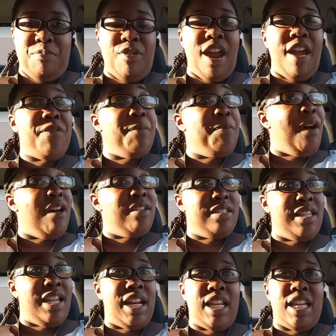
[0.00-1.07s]
Pray for Boss
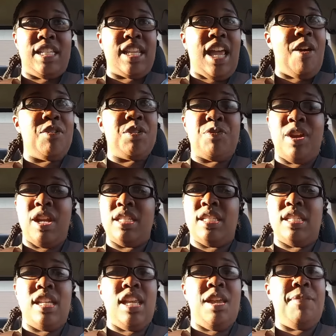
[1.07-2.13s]
Lady because I was ready to
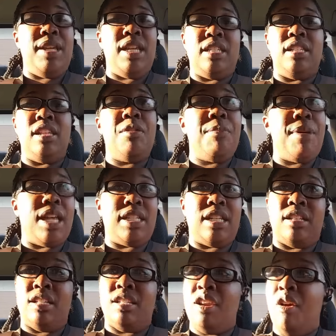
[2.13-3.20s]
send him in his litter box
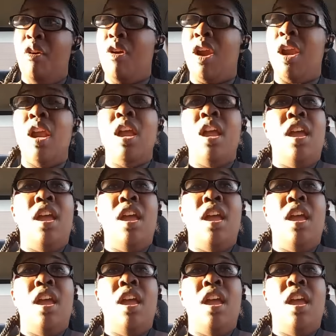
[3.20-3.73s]
out the door.